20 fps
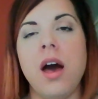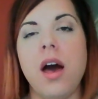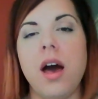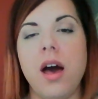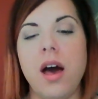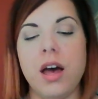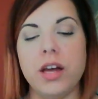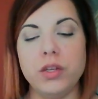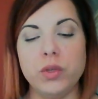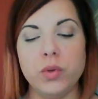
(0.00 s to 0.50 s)

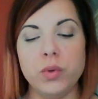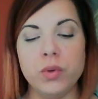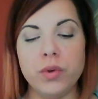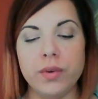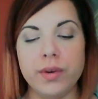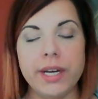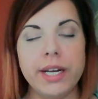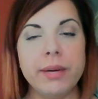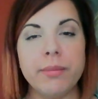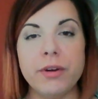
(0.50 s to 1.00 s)
uh, new
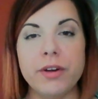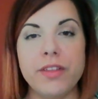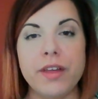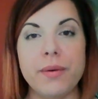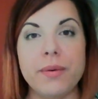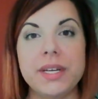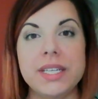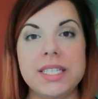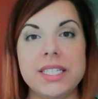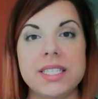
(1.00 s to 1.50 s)
grammar
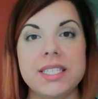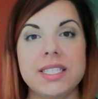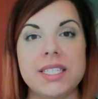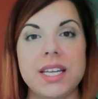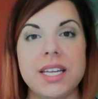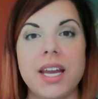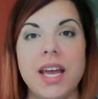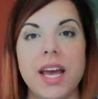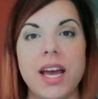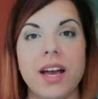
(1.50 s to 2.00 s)
that we did
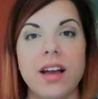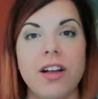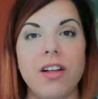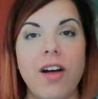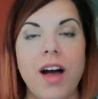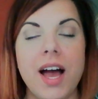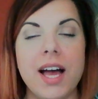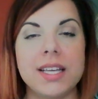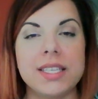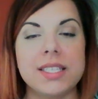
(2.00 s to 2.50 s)
today in
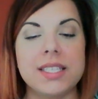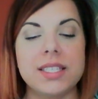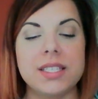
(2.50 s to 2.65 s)
class.